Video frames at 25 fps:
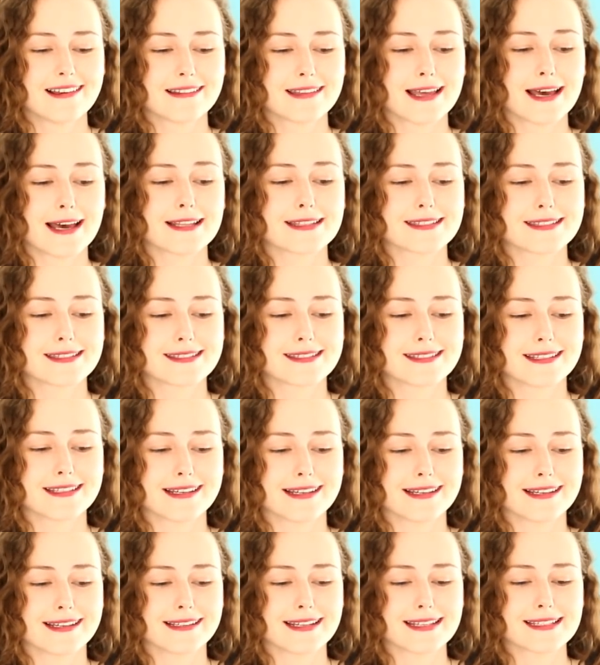
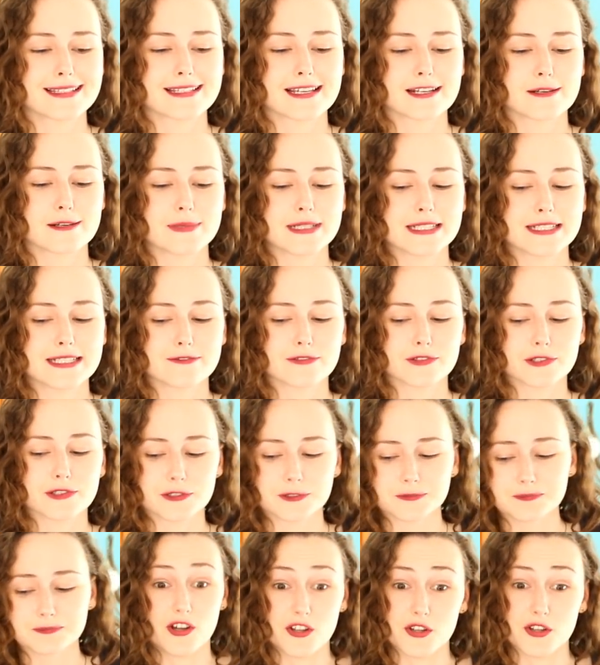That's going to be
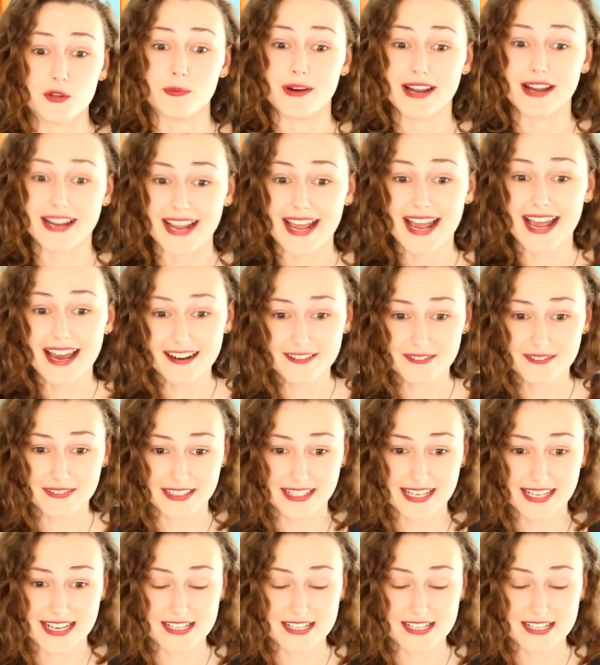difficult on the way out of the